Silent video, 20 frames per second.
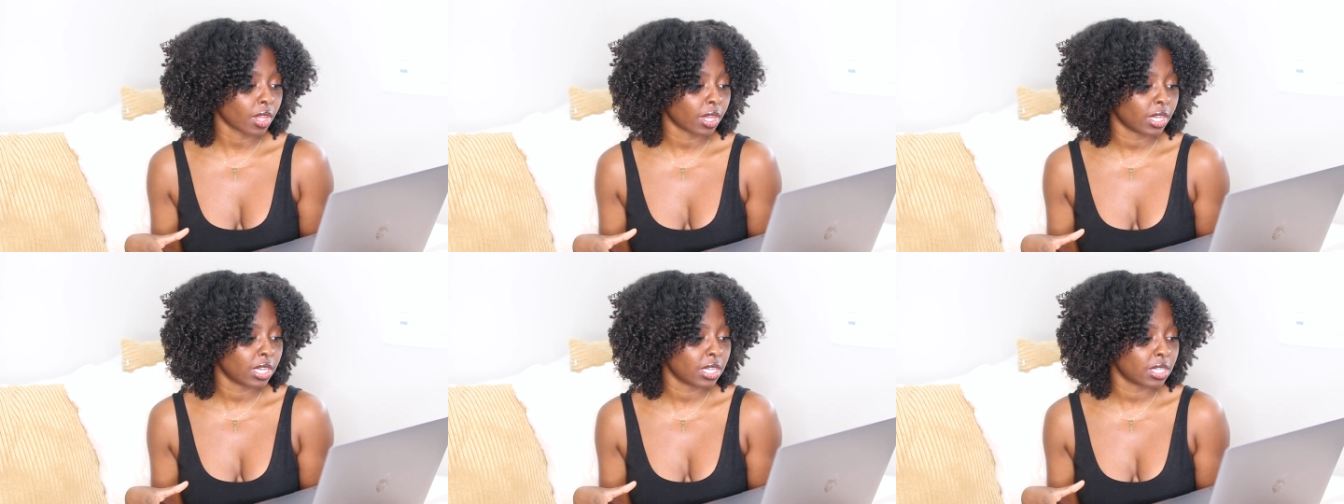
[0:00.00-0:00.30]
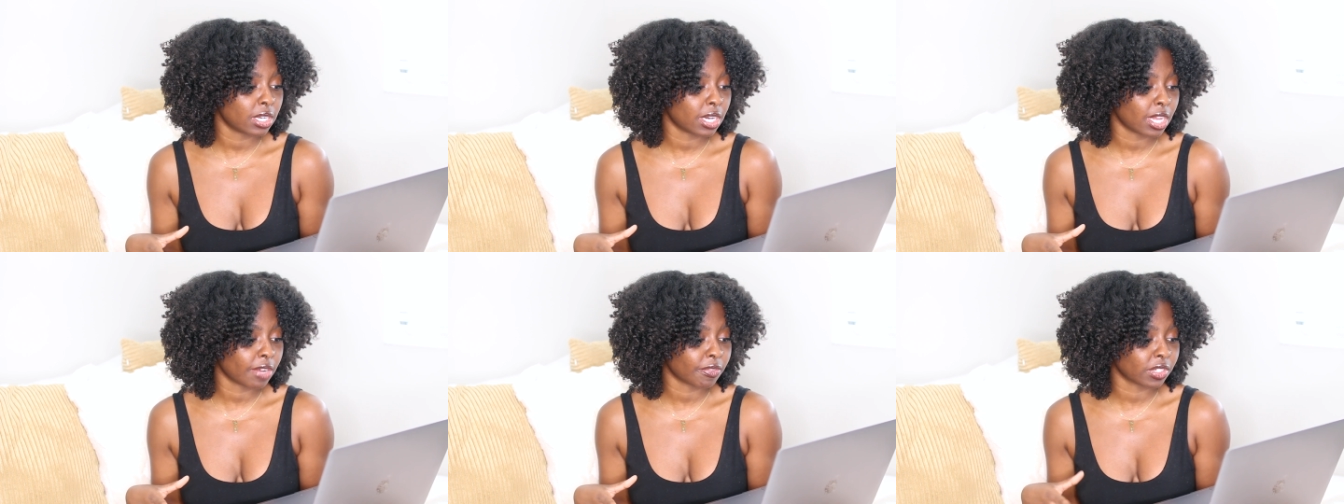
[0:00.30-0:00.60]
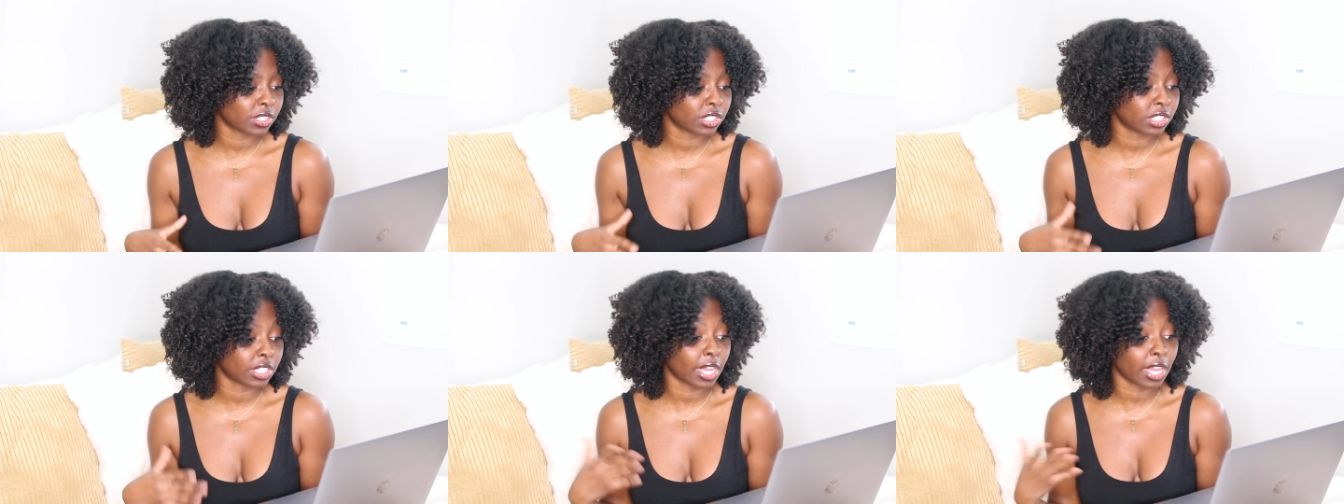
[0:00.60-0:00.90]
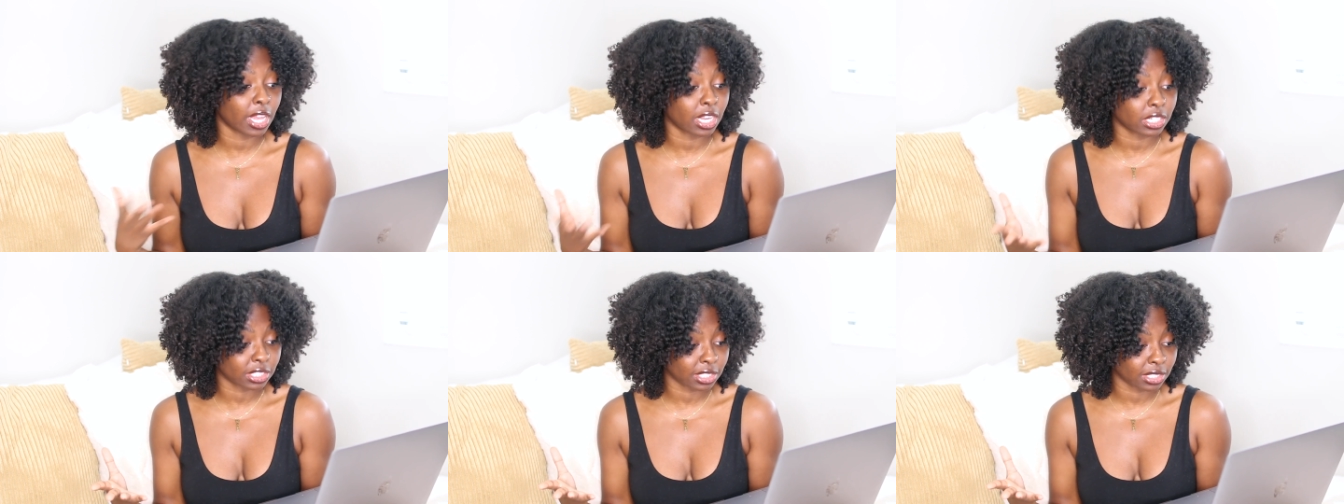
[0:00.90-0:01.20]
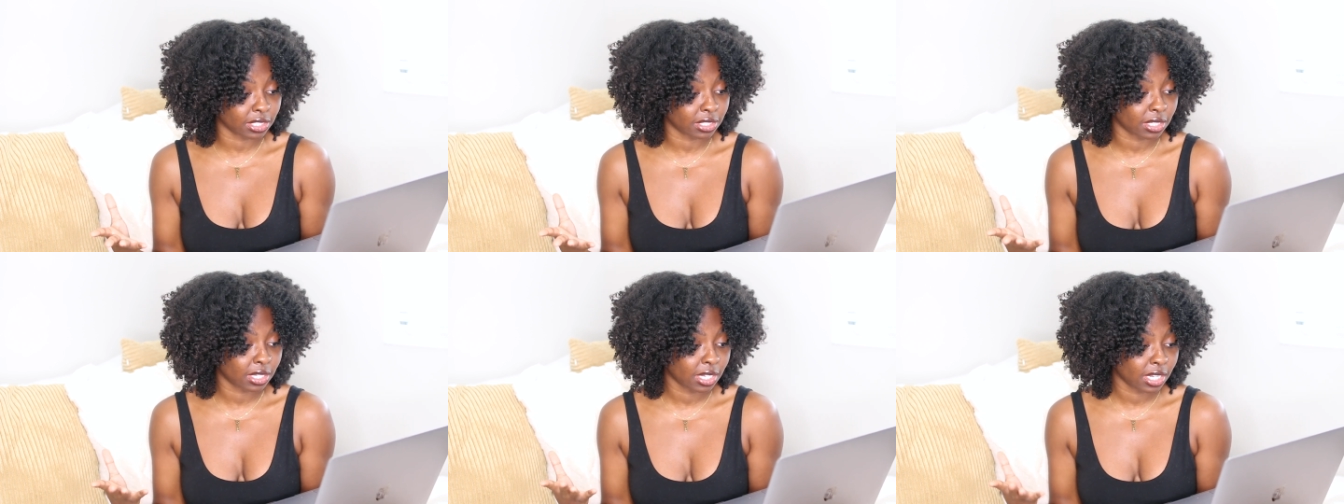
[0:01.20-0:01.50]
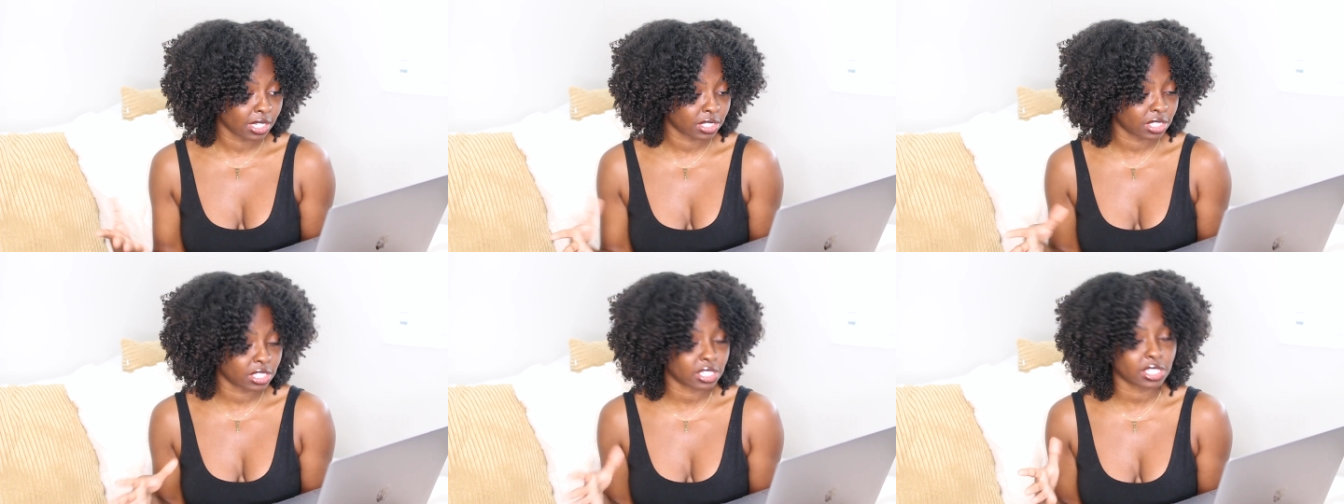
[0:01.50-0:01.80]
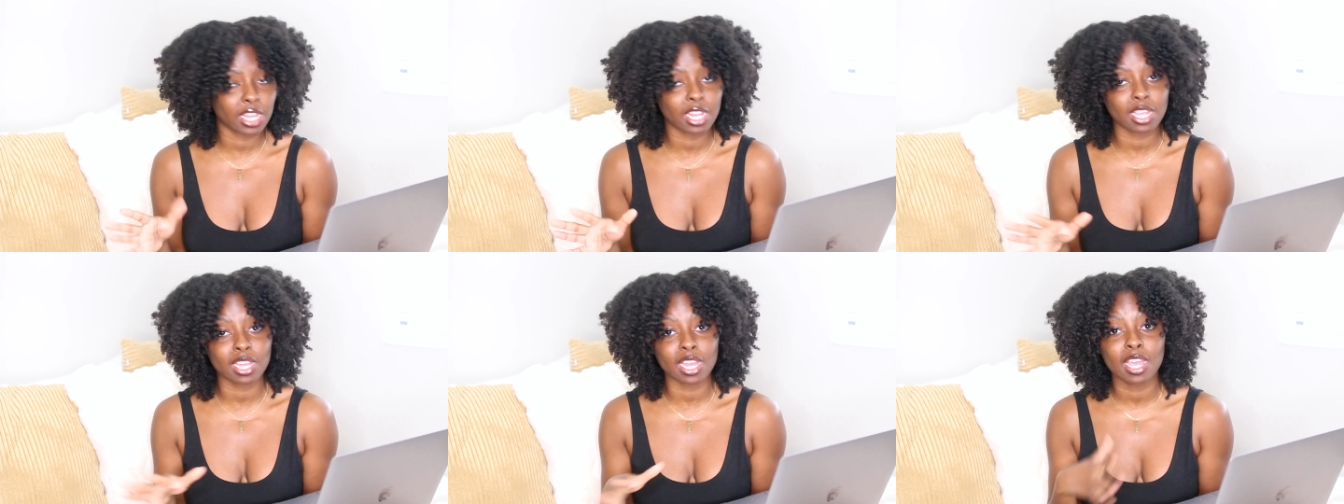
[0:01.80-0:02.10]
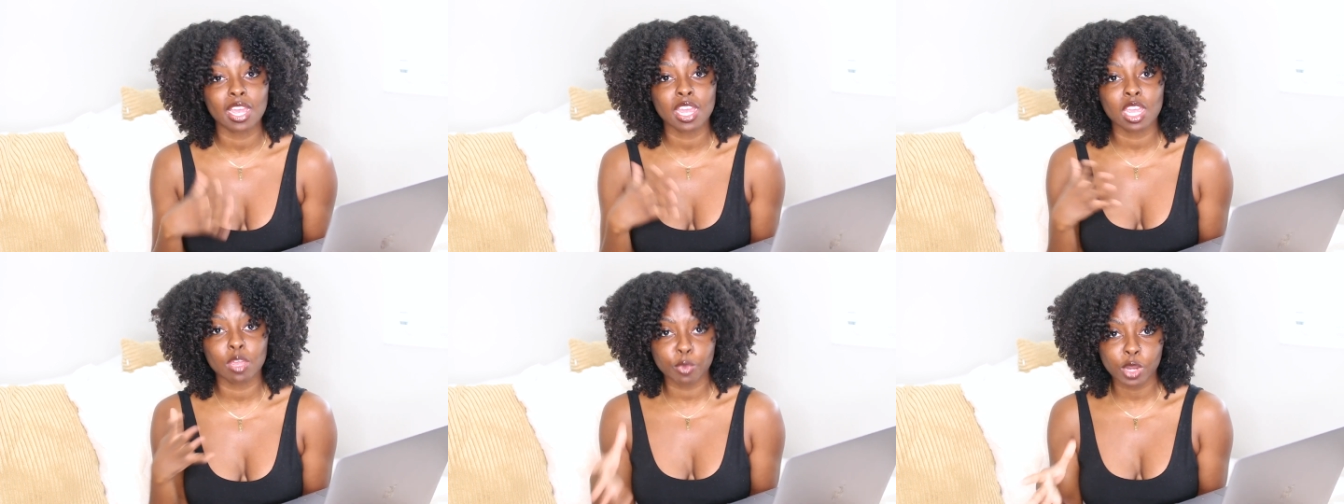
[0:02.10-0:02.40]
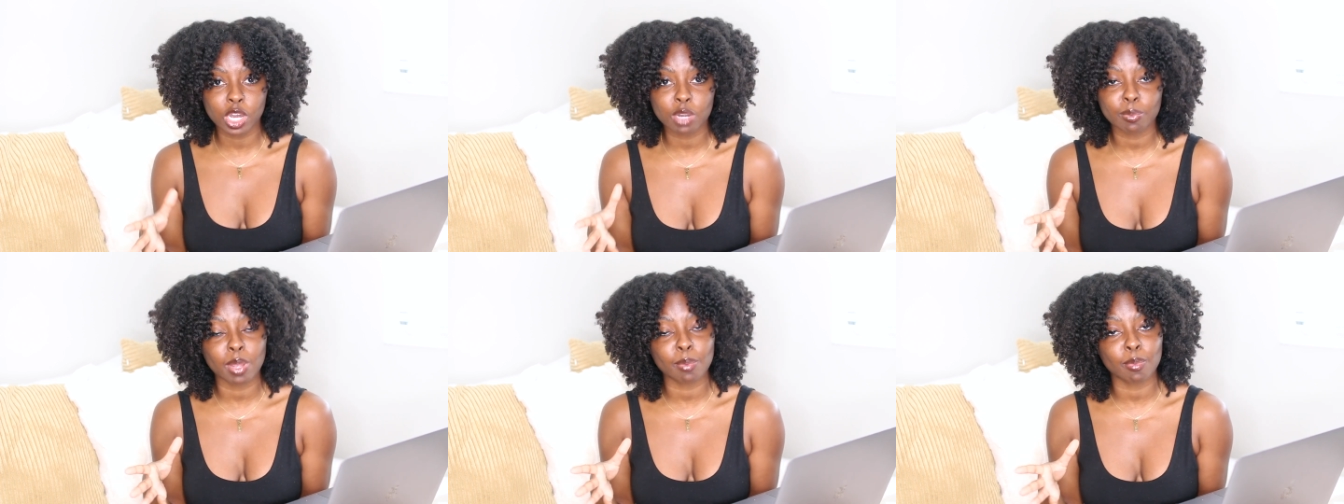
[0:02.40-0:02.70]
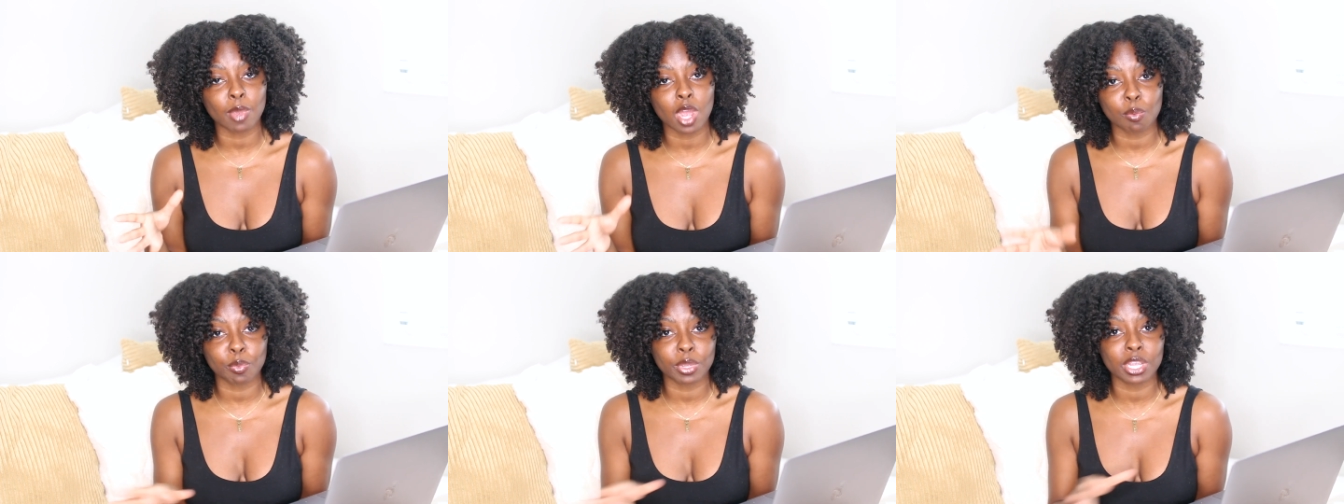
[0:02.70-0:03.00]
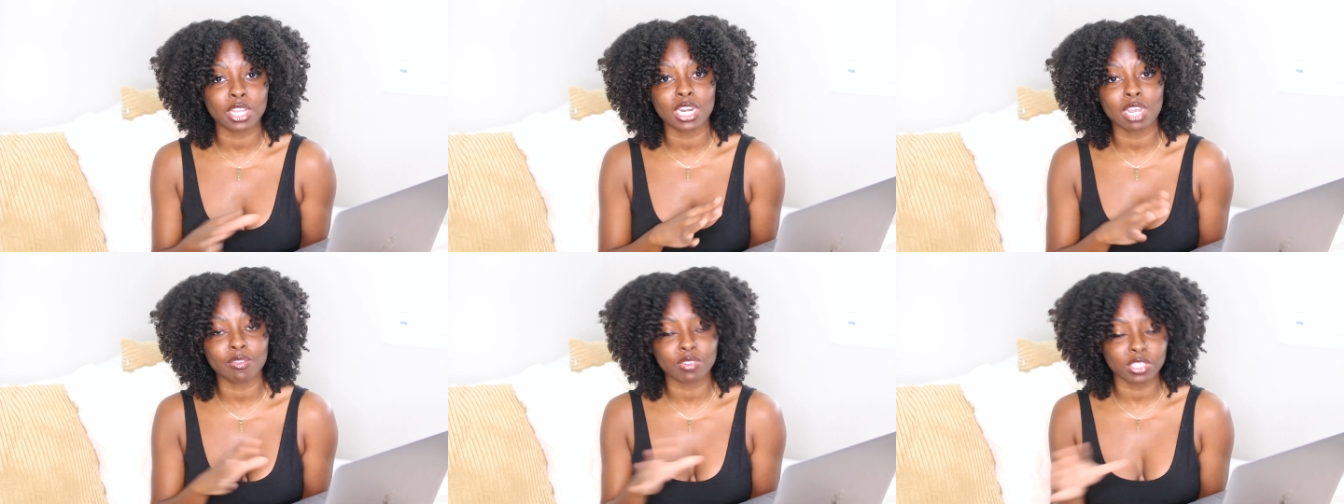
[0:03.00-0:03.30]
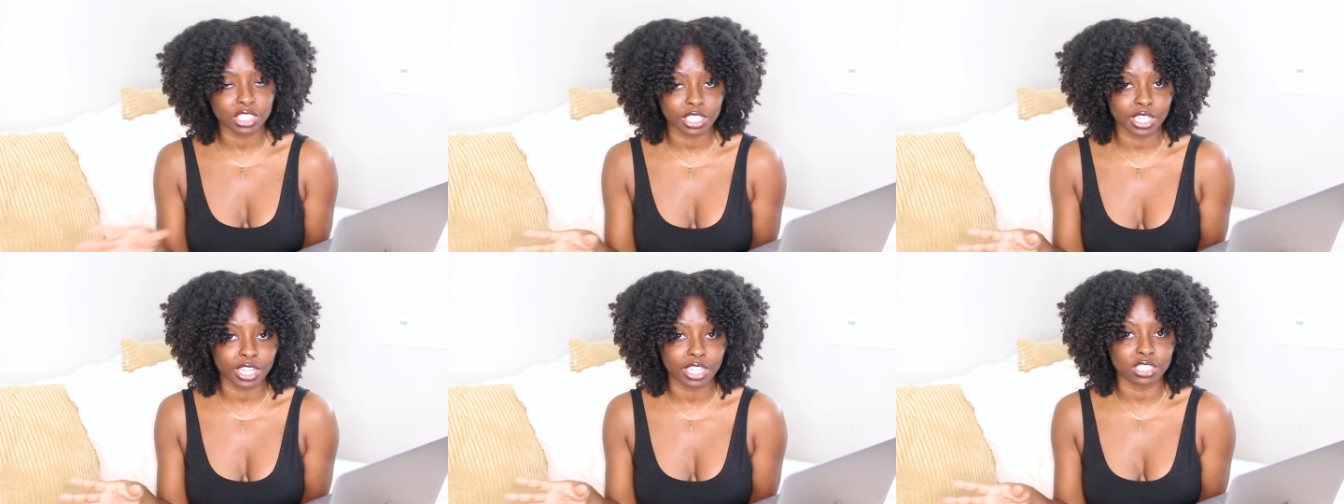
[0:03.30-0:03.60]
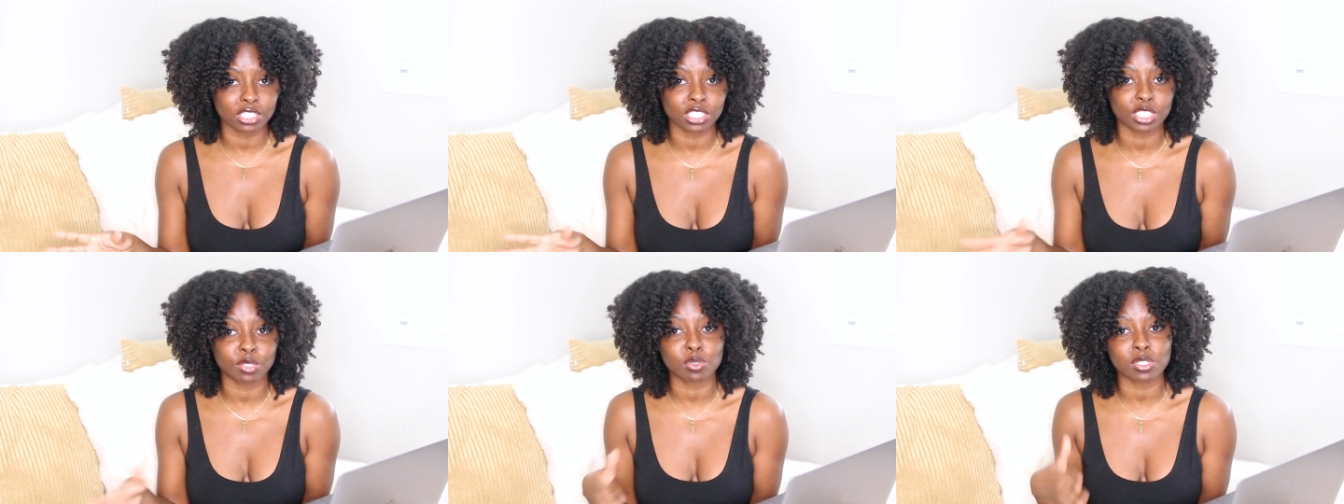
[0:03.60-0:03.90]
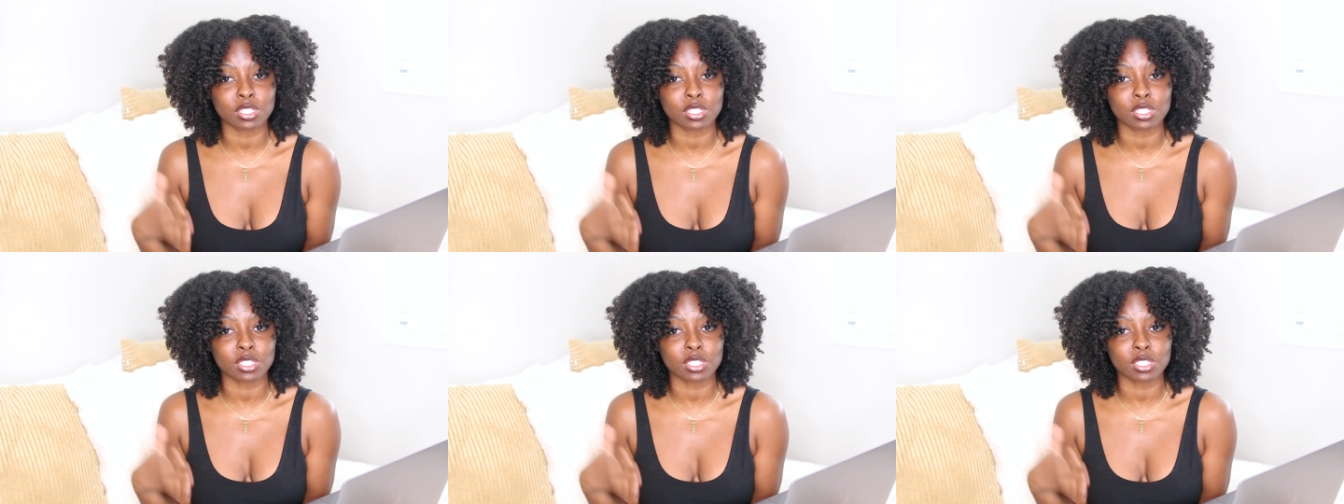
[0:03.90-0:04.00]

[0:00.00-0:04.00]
he never changed. She's saying he married my mom, but he never changed. He